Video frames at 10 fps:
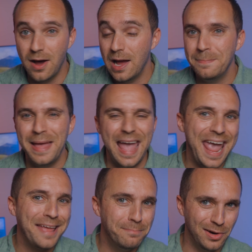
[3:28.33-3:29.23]
time
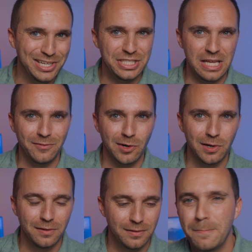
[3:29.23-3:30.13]
and money
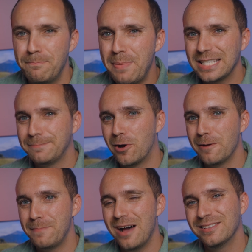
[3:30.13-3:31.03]
saver. The best
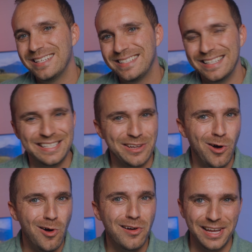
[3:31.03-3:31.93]
part about this is
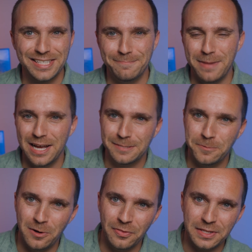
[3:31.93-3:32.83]
all
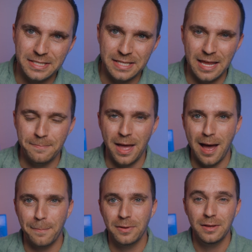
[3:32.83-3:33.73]
customizable on the same
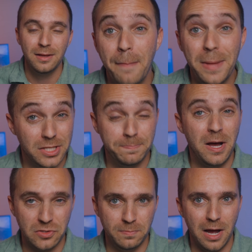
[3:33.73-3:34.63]
app. I'm not
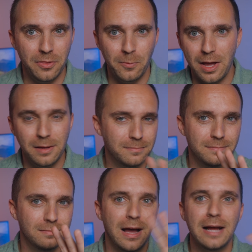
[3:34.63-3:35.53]
sponsored, by the way.
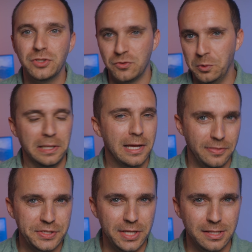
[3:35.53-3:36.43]
I just really
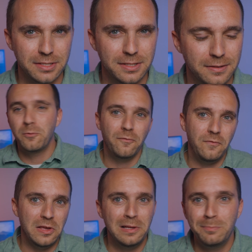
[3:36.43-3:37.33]
like these lights. If we're
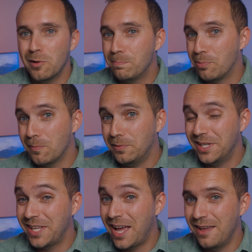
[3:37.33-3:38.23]
feeling more purple
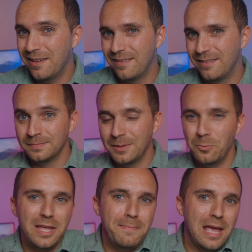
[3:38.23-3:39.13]
today,
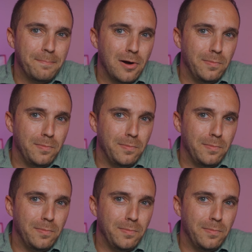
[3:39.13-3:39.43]
we can make it